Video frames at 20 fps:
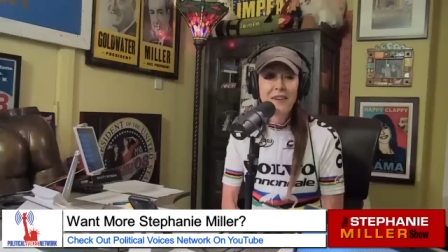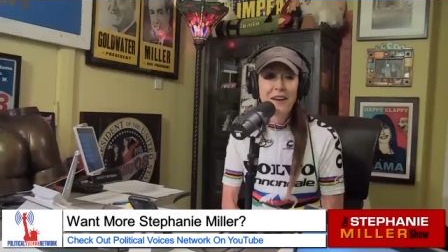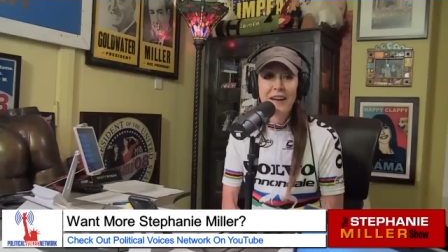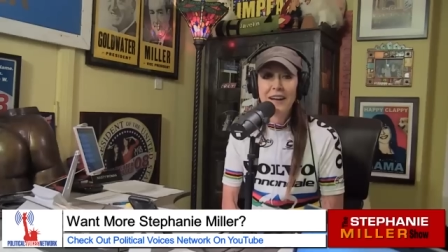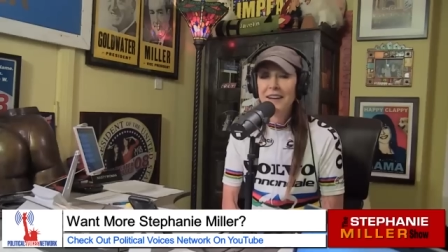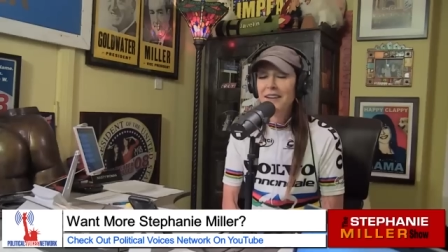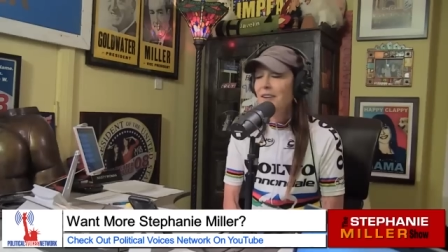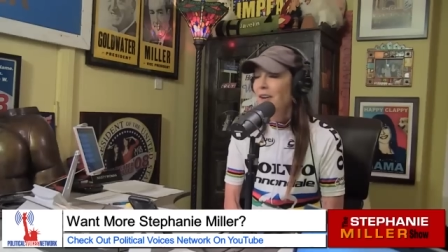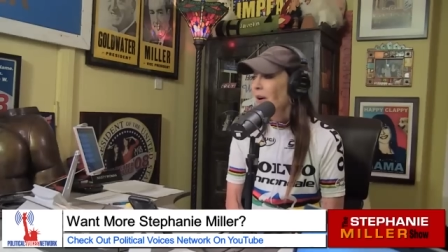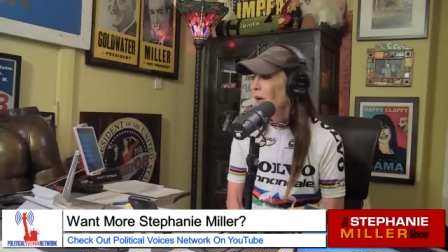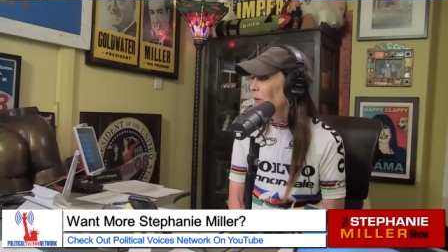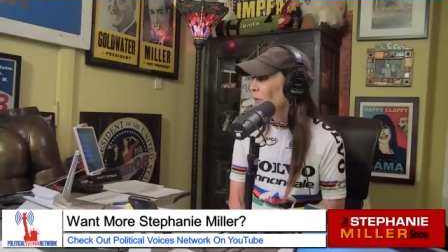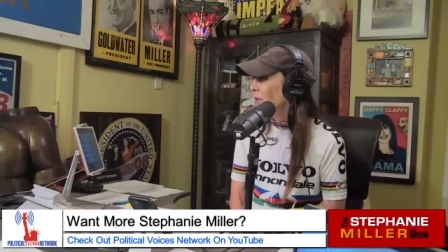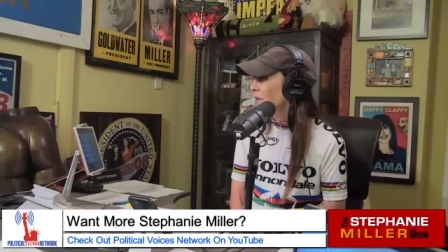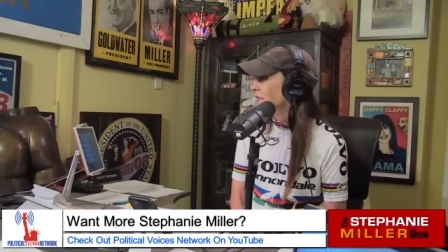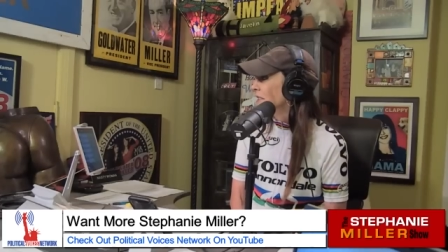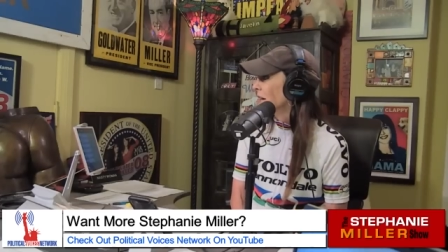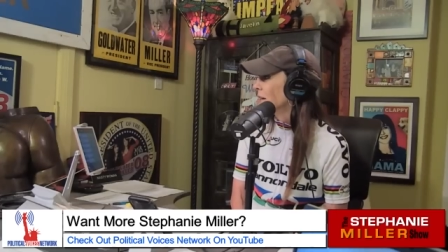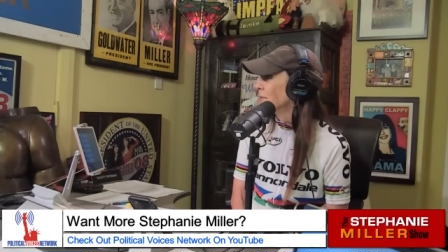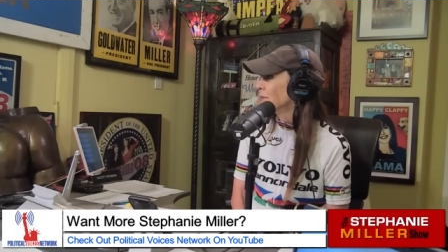had,
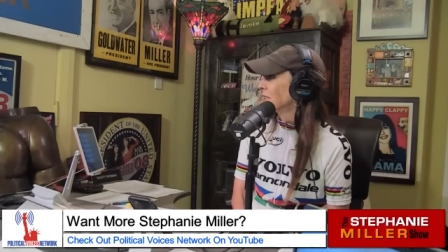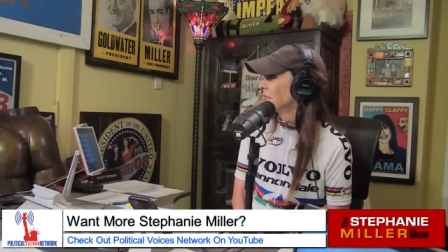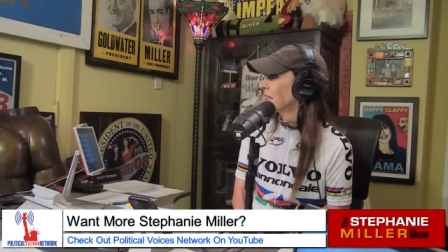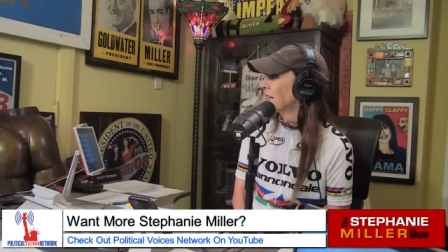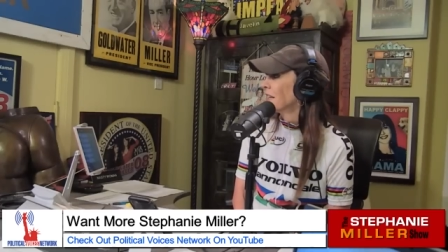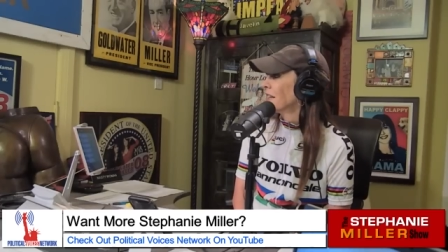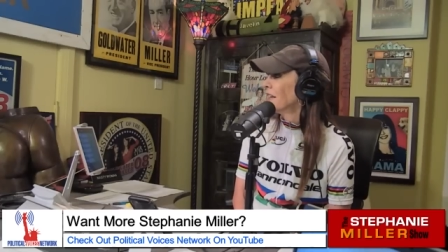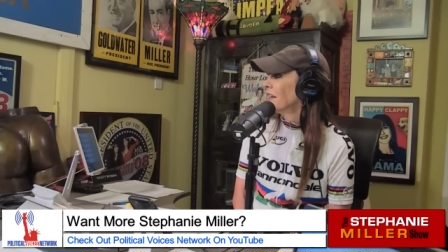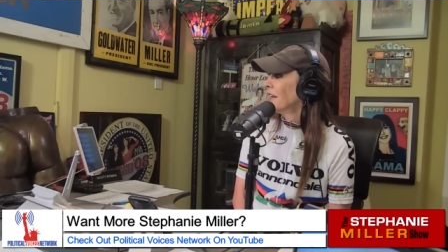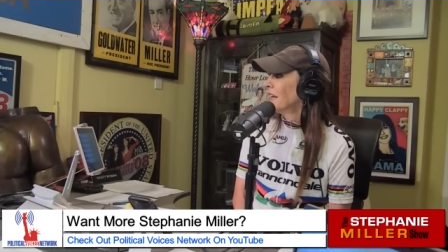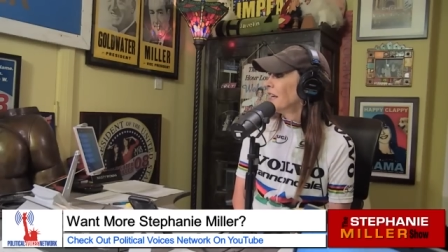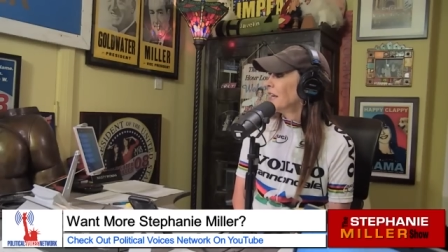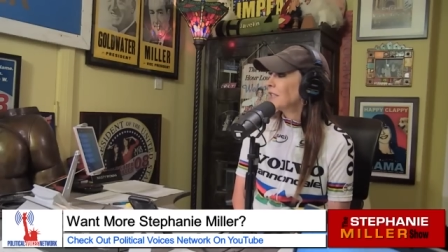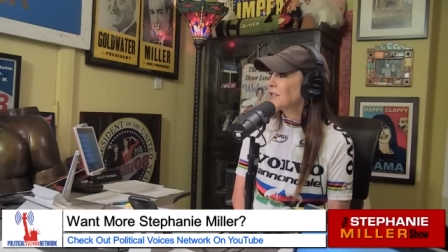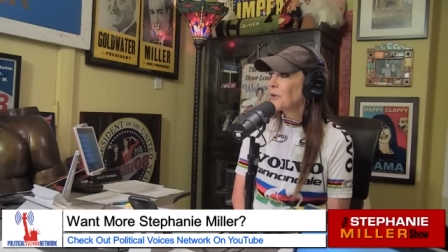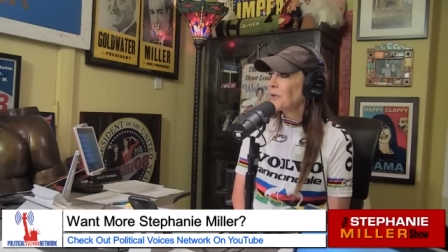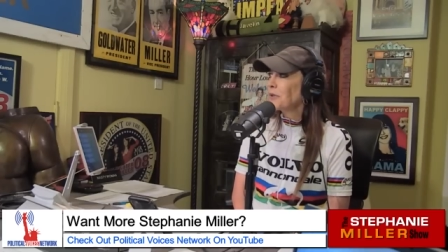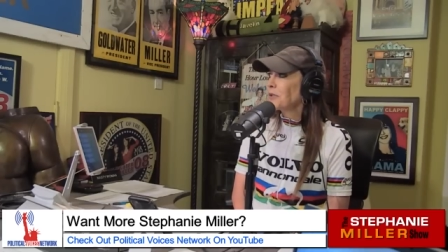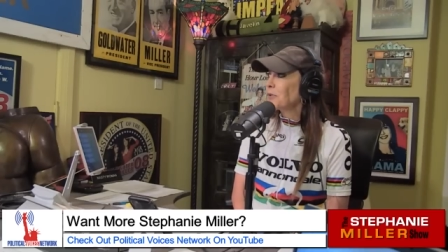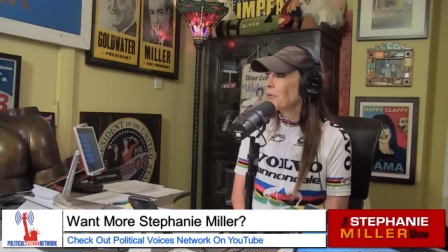what time is it?
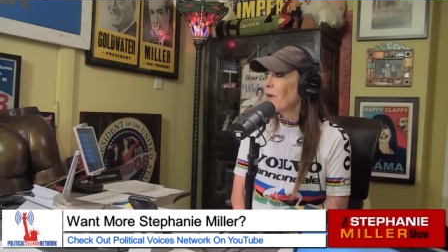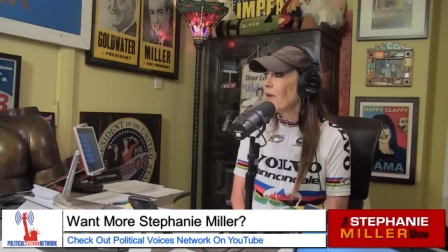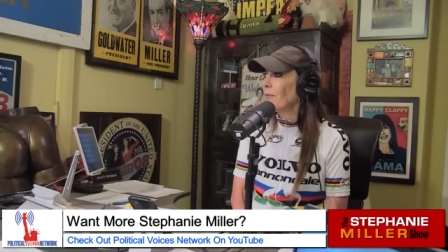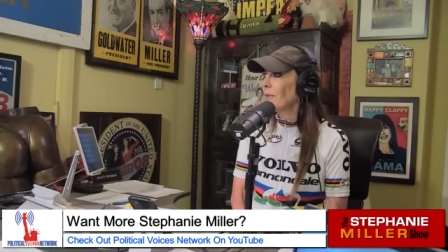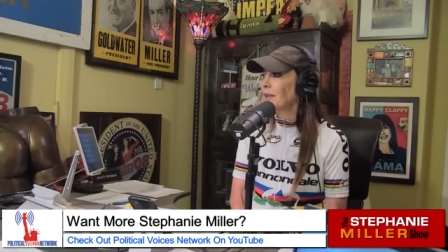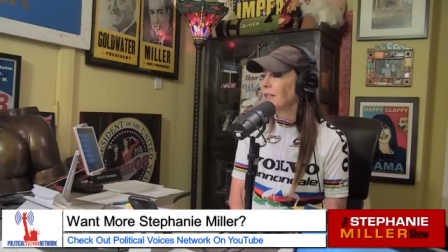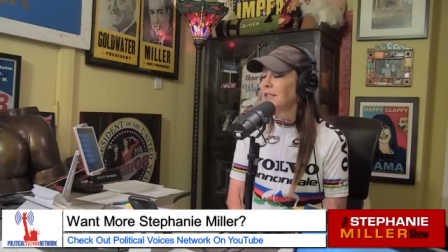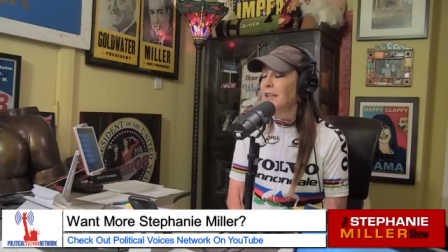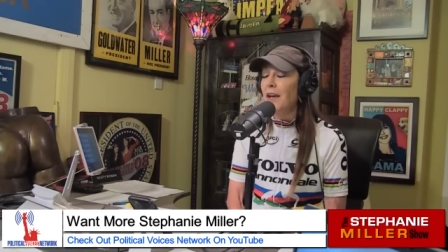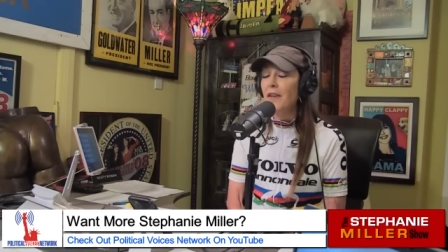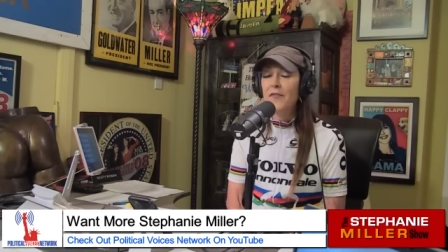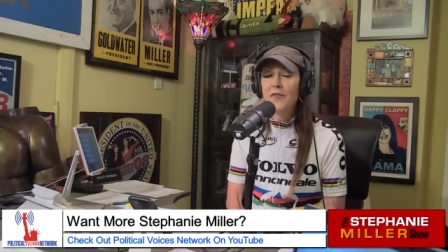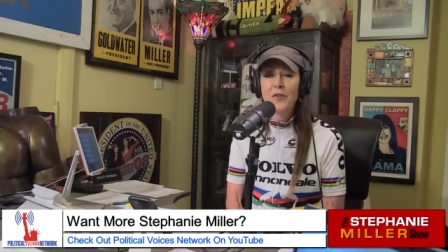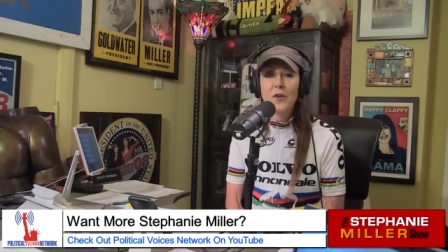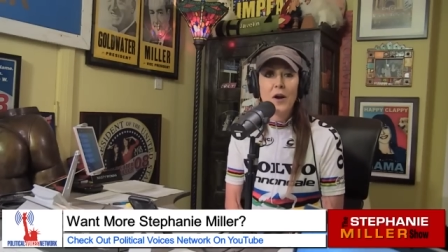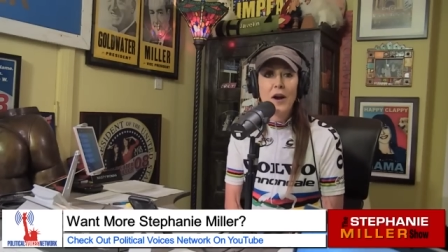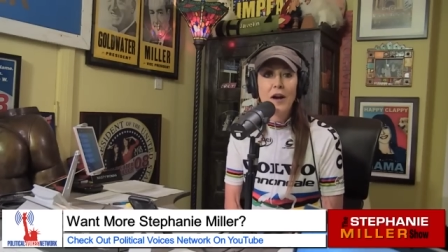It's only 12 minutes after.